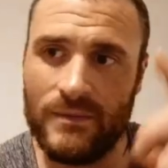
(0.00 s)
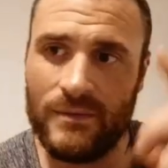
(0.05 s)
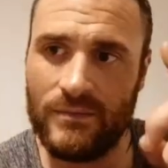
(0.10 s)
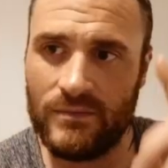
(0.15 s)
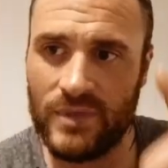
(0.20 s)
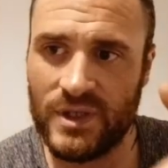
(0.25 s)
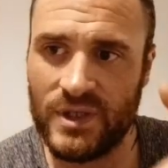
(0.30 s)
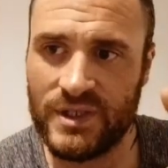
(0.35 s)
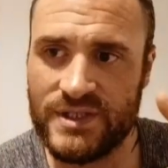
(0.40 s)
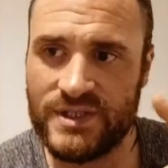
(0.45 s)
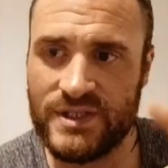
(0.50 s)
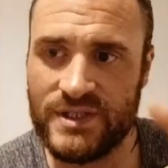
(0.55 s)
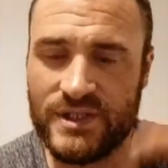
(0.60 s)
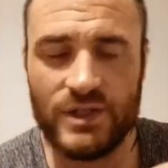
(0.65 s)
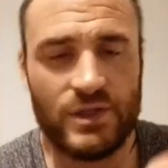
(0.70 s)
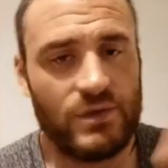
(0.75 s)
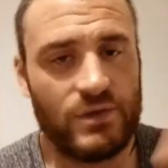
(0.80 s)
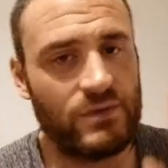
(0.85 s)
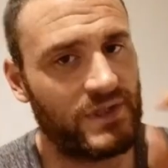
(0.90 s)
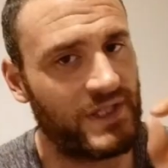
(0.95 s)
But
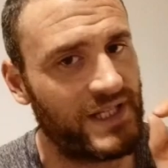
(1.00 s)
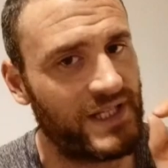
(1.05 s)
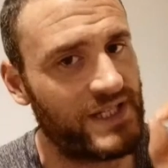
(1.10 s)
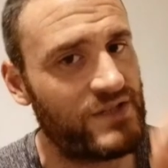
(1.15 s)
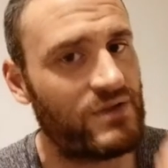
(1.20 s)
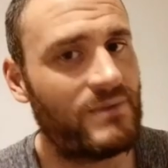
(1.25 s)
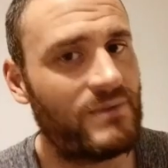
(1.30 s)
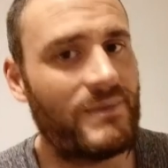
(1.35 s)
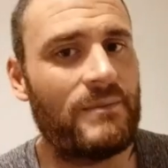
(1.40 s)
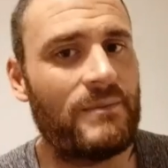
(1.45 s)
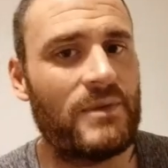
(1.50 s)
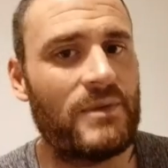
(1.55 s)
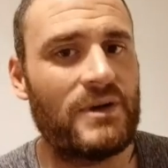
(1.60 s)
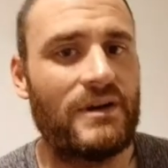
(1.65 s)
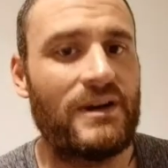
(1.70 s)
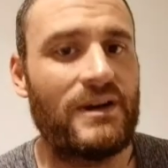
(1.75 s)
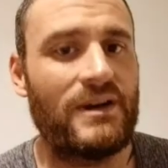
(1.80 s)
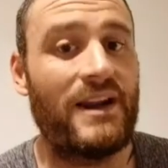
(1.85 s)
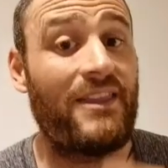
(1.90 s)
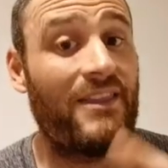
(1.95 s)
you need to
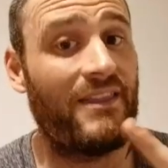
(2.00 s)
remember